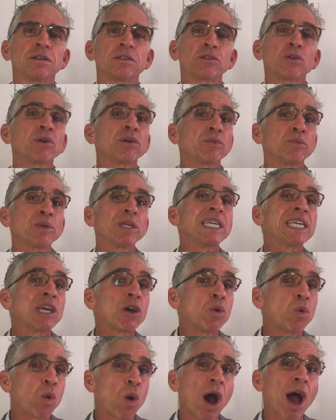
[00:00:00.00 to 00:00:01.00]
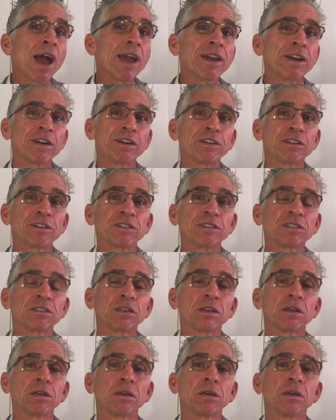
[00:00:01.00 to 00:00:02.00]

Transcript: So it requires